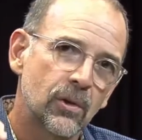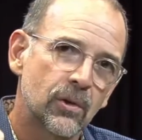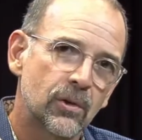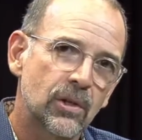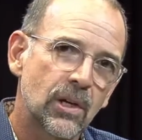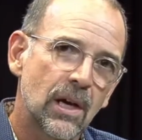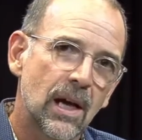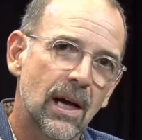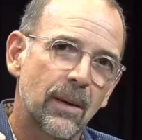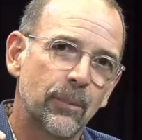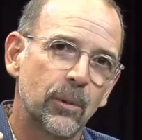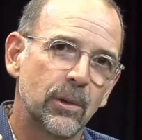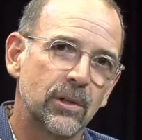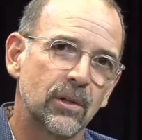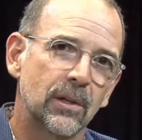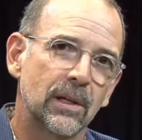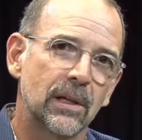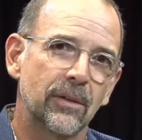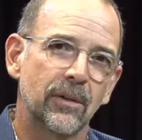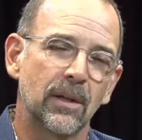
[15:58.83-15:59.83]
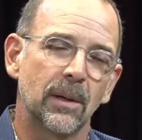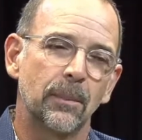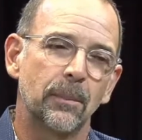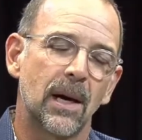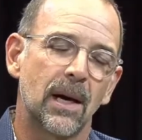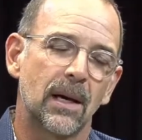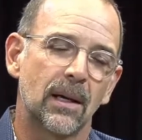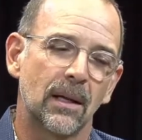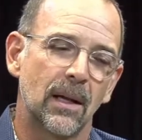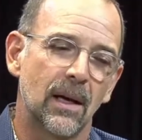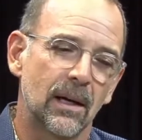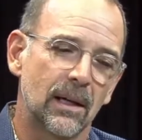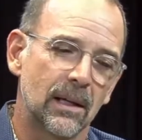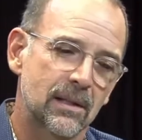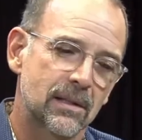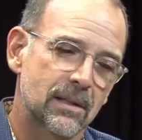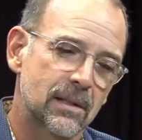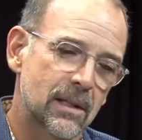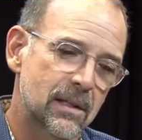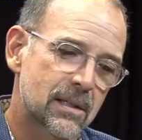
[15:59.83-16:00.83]
Your job when you're giving a
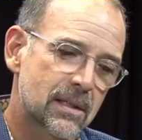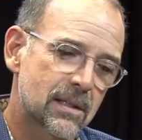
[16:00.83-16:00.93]
monologue is